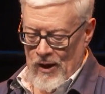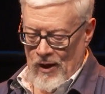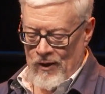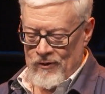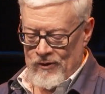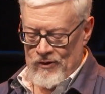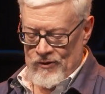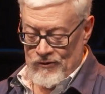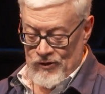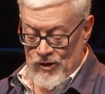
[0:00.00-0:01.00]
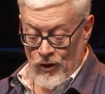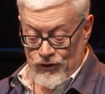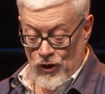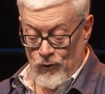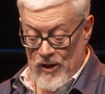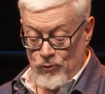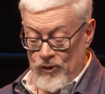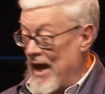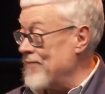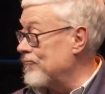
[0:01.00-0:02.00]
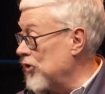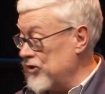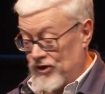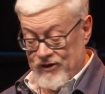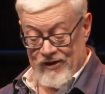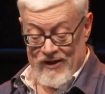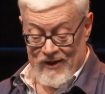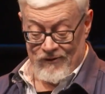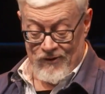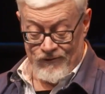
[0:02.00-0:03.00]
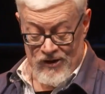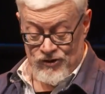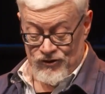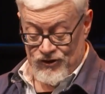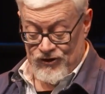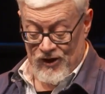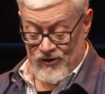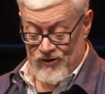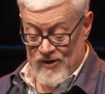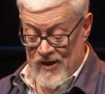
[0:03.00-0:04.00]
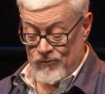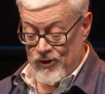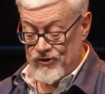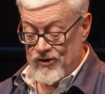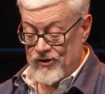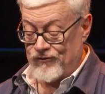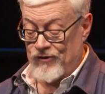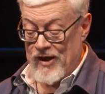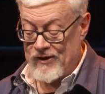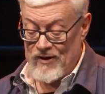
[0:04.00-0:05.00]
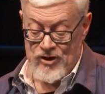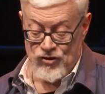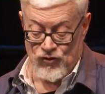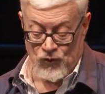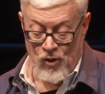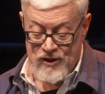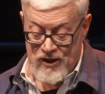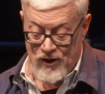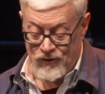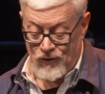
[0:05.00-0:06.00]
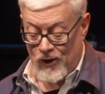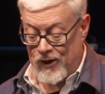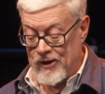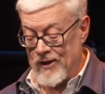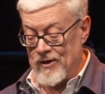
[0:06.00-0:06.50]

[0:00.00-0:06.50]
And, you know, so we have verses like Ephesians 6:10, where he says, "Finally, be strong in the Lord and